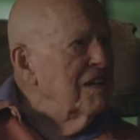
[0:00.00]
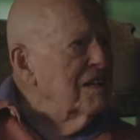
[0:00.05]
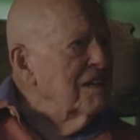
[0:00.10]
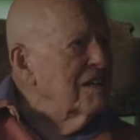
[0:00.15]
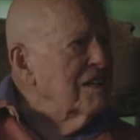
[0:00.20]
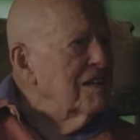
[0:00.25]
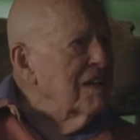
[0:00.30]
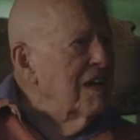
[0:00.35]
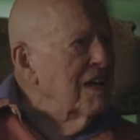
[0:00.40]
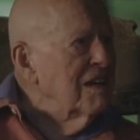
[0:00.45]
it
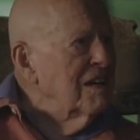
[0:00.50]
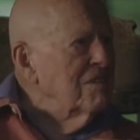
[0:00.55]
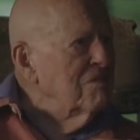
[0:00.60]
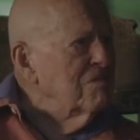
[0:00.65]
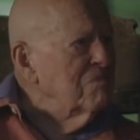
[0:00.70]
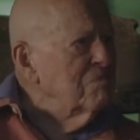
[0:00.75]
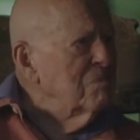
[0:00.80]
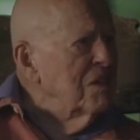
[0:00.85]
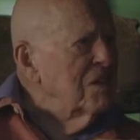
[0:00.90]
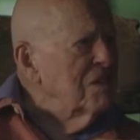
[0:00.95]
and kind
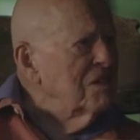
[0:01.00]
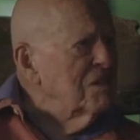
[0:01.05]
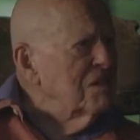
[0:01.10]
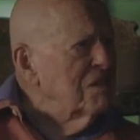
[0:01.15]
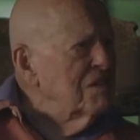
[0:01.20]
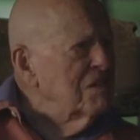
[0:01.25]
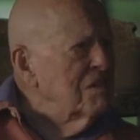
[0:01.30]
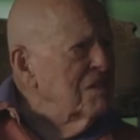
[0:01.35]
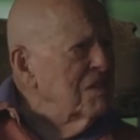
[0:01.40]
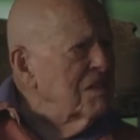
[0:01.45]
of
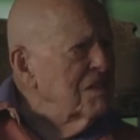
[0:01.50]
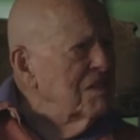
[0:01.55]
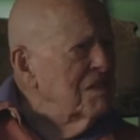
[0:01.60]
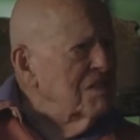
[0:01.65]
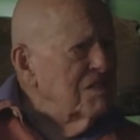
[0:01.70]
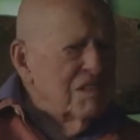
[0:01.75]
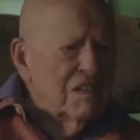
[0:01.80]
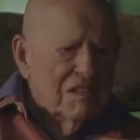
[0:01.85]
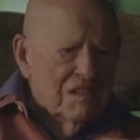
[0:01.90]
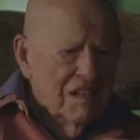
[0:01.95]
puzzled look. He
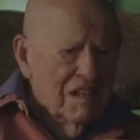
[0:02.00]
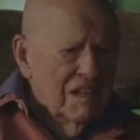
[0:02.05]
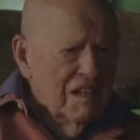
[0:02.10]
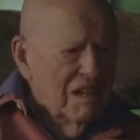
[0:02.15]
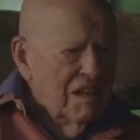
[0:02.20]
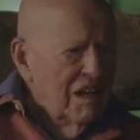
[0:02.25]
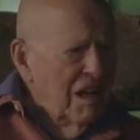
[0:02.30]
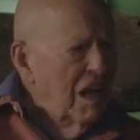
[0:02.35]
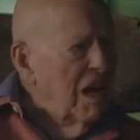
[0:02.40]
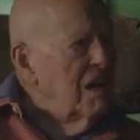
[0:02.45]
says,
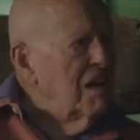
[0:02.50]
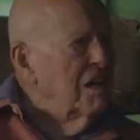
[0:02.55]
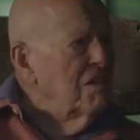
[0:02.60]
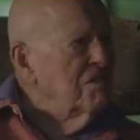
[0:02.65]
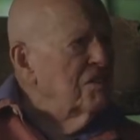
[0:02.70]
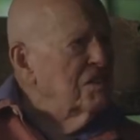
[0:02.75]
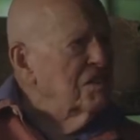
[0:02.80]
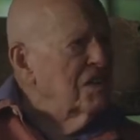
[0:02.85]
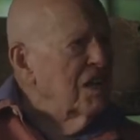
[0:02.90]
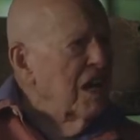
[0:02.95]
I
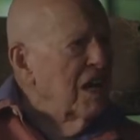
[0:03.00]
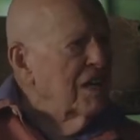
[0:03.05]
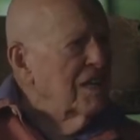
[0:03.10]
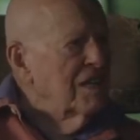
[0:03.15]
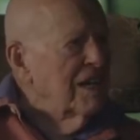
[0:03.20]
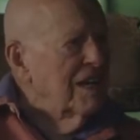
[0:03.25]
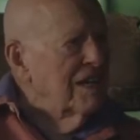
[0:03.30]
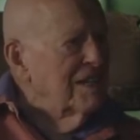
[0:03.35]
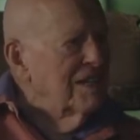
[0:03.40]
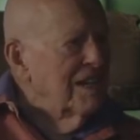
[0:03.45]
never
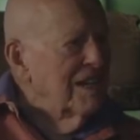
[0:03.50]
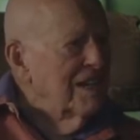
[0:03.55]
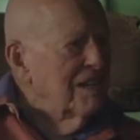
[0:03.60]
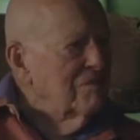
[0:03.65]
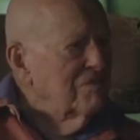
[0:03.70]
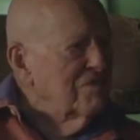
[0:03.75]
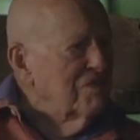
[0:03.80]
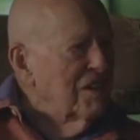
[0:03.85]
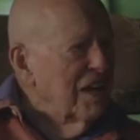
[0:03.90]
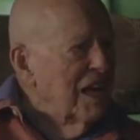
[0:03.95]
tied that
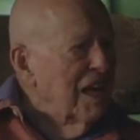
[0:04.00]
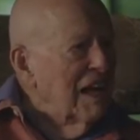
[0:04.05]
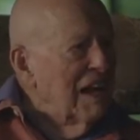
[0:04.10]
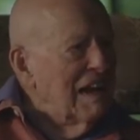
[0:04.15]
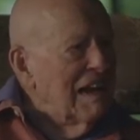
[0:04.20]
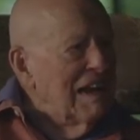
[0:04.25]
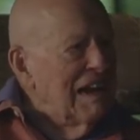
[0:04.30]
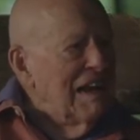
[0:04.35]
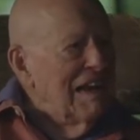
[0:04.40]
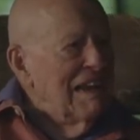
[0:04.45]
damn
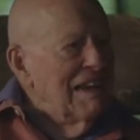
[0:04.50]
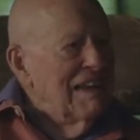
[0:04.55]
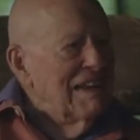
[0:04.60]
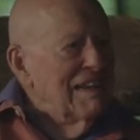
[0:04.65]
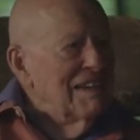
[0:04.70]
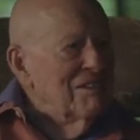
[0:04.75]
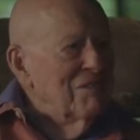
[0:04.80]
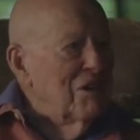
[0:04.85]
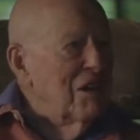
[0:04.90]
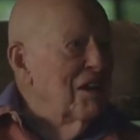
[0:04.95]
fly.
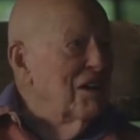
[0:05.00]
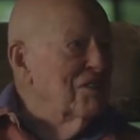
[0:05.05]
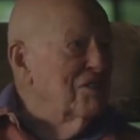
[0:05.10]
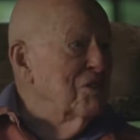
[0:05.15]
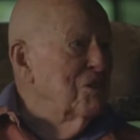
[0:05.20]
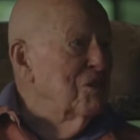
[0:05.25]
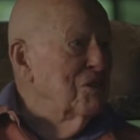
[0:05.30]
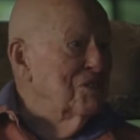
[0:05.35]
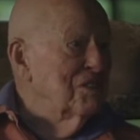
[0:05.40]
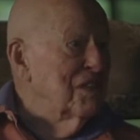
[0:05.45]
Well, of
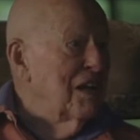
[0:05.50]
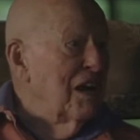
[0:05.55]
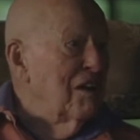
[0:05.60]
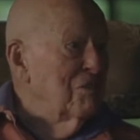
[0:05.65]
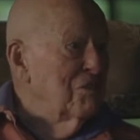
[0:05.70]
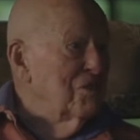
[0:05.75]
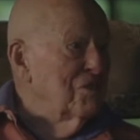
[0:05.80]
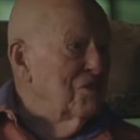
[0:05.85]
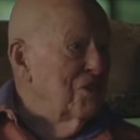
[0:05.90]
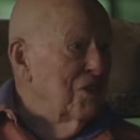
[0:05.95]
course, I
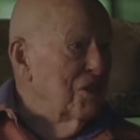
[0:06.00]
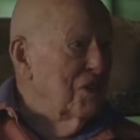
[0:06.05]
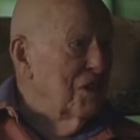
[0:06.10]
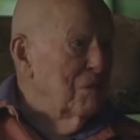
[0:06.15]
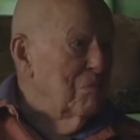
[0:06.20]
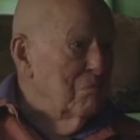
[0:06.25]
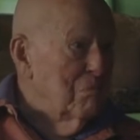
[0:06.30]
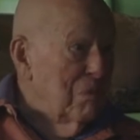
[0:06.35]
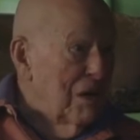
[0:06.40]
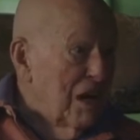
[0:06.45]
was very
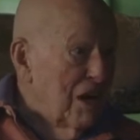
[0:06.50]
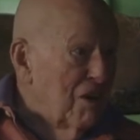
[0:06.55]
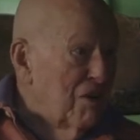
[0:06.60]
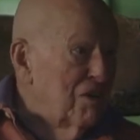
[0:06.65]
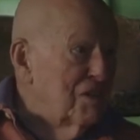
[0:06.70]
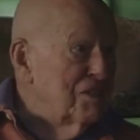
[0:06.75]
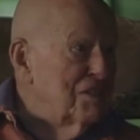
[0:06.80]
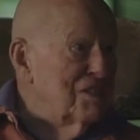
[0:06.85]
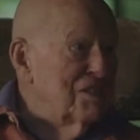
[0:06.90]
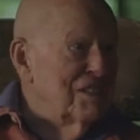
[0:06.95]

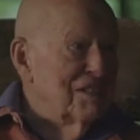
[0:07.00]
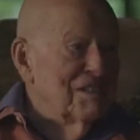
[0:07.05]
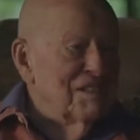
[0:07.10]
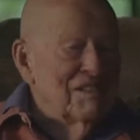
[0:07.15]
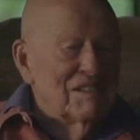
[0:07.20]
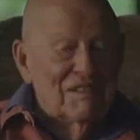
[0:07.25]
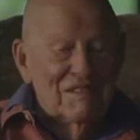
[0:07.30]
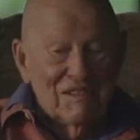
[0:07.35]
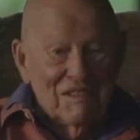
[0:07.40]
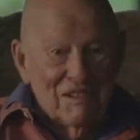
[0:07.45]
embarrassed
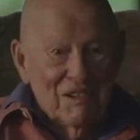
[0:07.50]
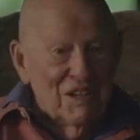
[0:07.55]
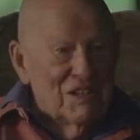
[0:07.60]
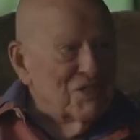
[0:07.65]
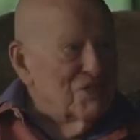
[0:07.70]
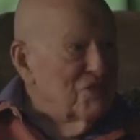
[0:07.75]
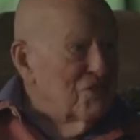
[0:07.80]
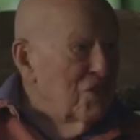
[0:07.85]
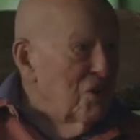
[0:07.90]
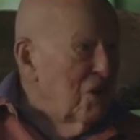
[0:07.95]
and
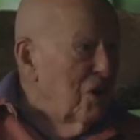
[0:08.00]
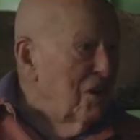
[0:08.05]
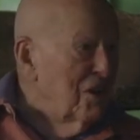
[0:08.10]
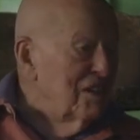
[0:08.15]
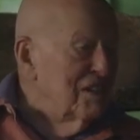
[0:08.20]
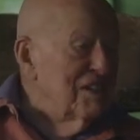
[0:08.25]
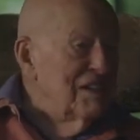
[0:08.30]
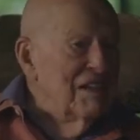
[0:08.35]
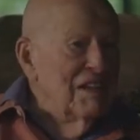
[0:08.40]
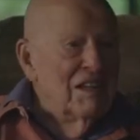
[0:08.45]

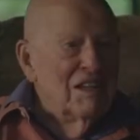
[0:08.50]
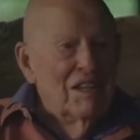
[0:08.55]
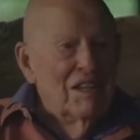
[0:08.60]
crestfallen,